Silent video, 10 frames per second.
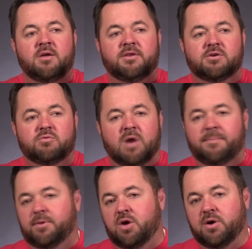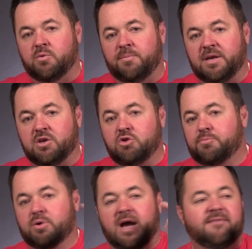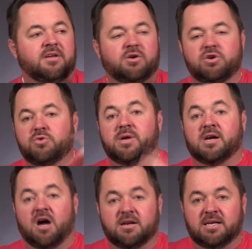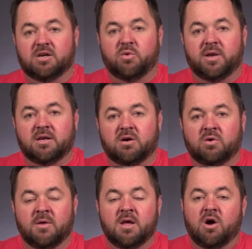there right below it will be new private or new incognito window.